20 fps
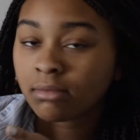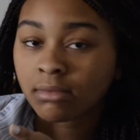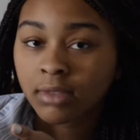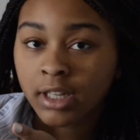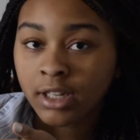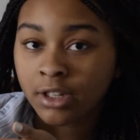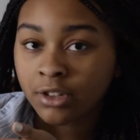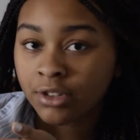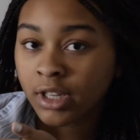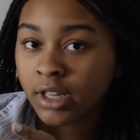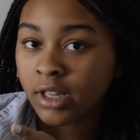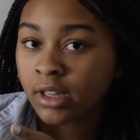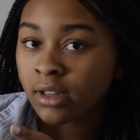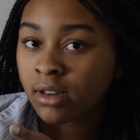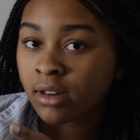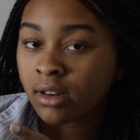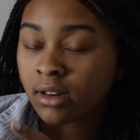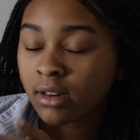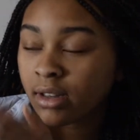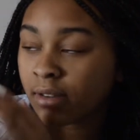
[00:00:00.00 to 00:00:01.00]
Can you see it?
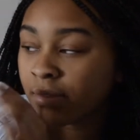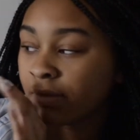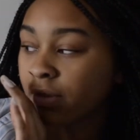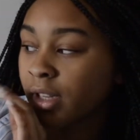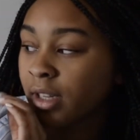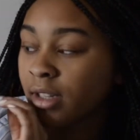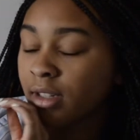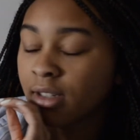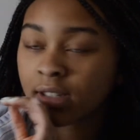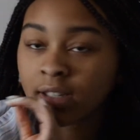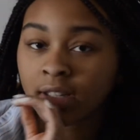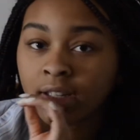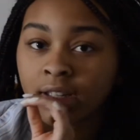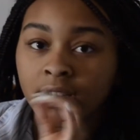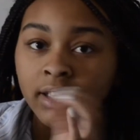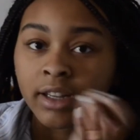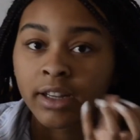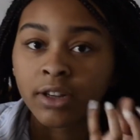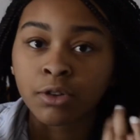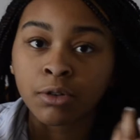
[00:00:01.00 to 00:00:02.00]
If you can see
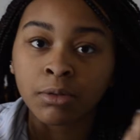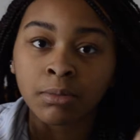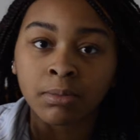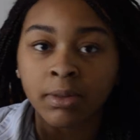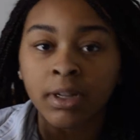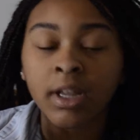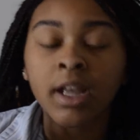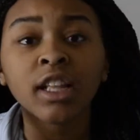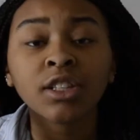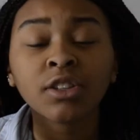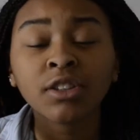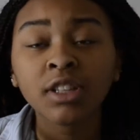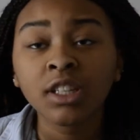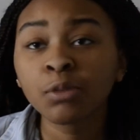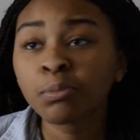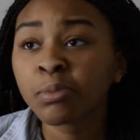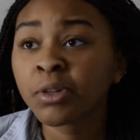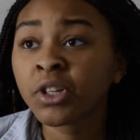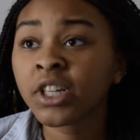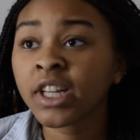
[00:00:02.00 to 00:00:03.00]
it, I hope. So this
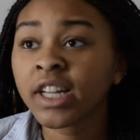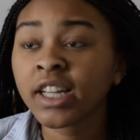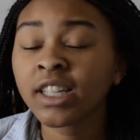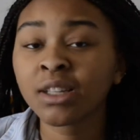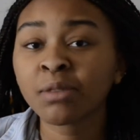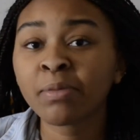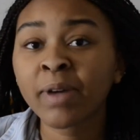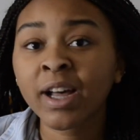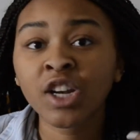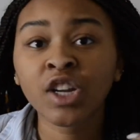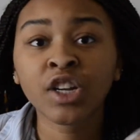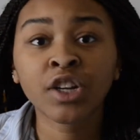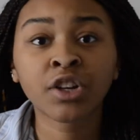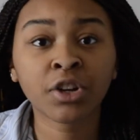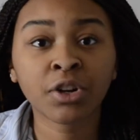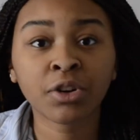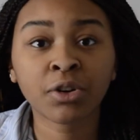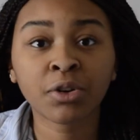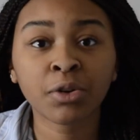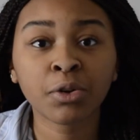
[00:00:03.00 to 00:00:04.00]
book is about a
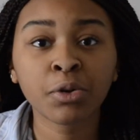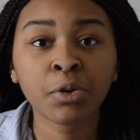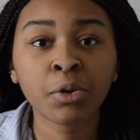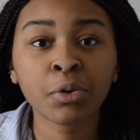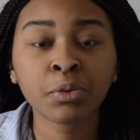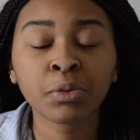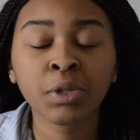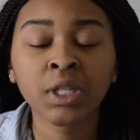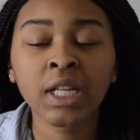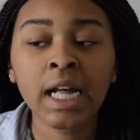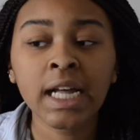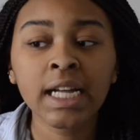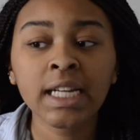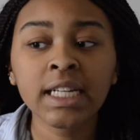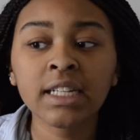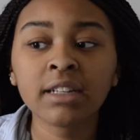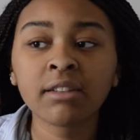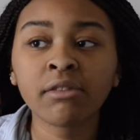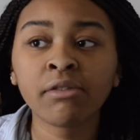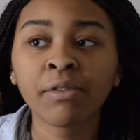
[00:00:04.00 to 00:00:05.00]
girl who's
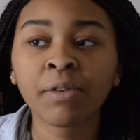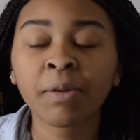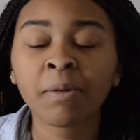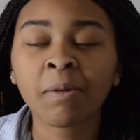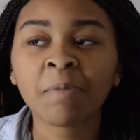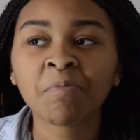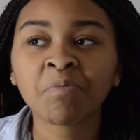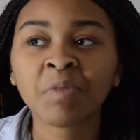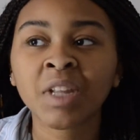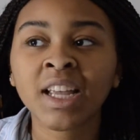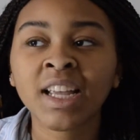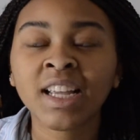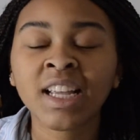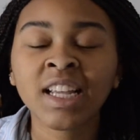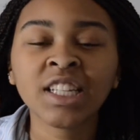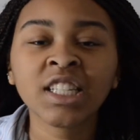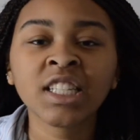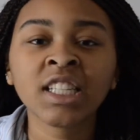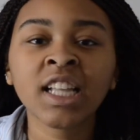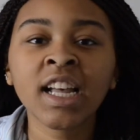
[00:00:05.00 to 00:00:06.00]

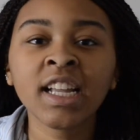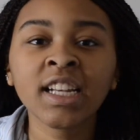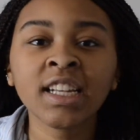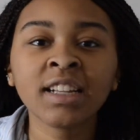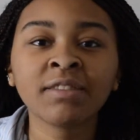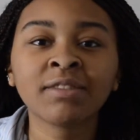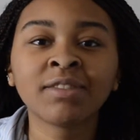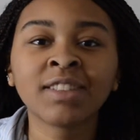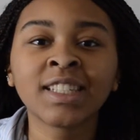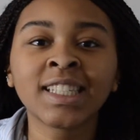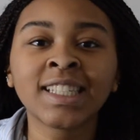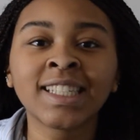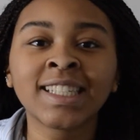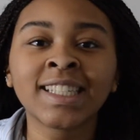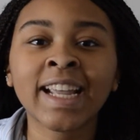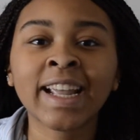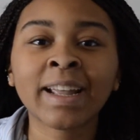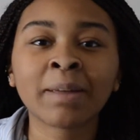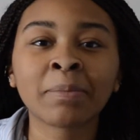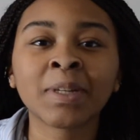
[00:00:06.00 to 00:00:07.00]
she's kind of
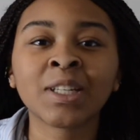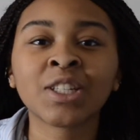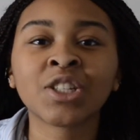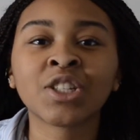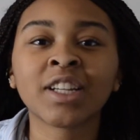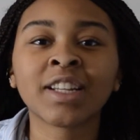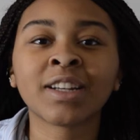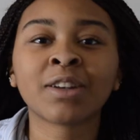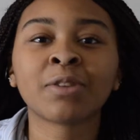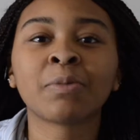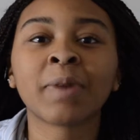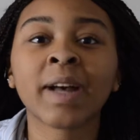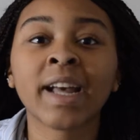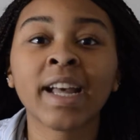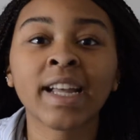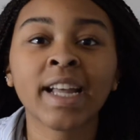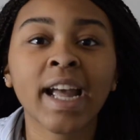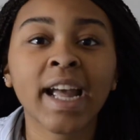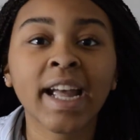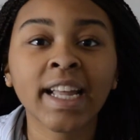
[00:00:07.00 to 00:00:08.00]
damaged in a
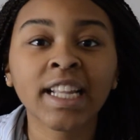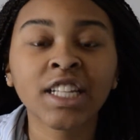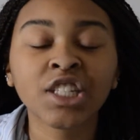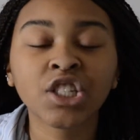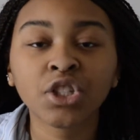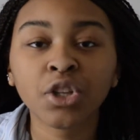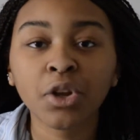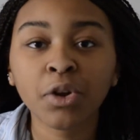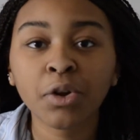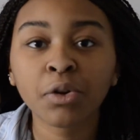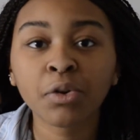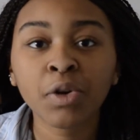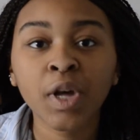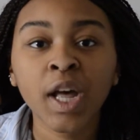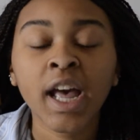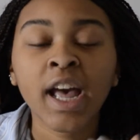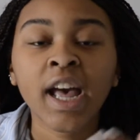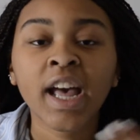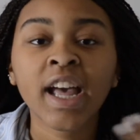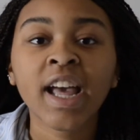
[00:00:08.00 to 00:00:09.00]
way, and so
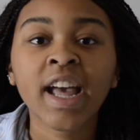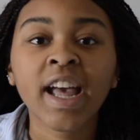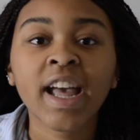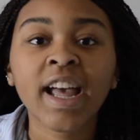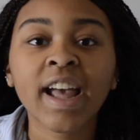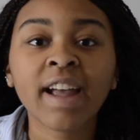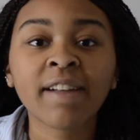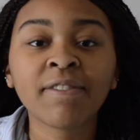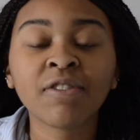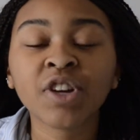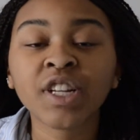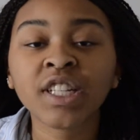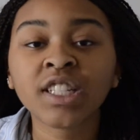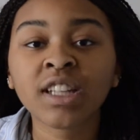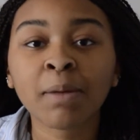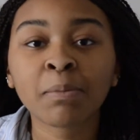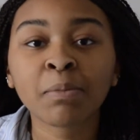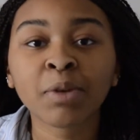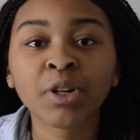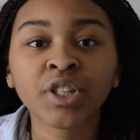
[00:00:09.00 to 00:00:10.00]
every
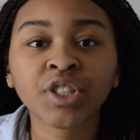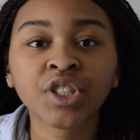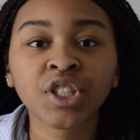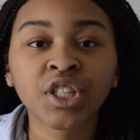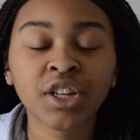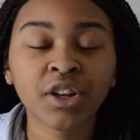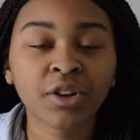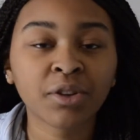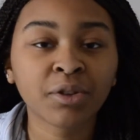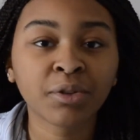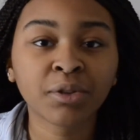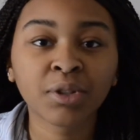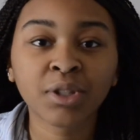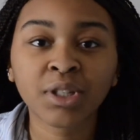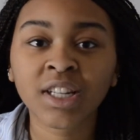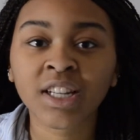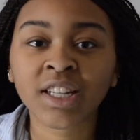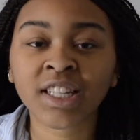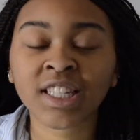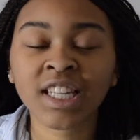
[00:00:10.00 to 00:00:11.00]
summer she goes
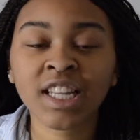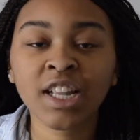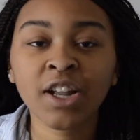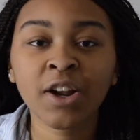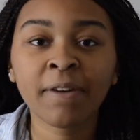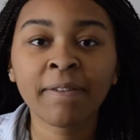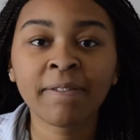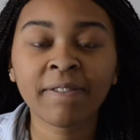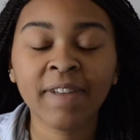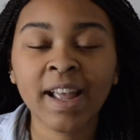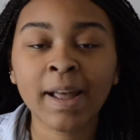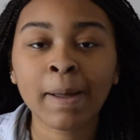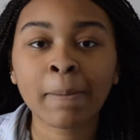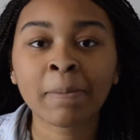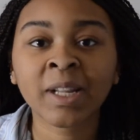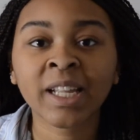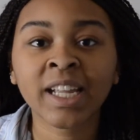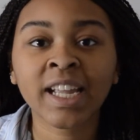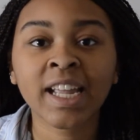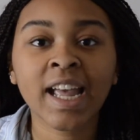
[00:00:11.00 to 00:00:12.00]
to see her
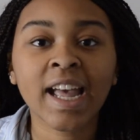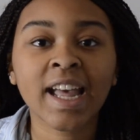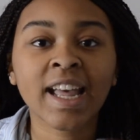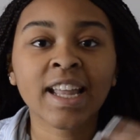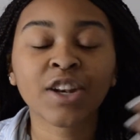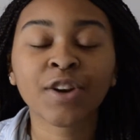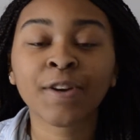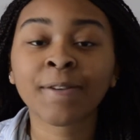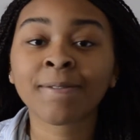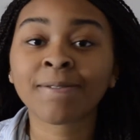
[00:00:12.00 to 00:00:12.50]
family and her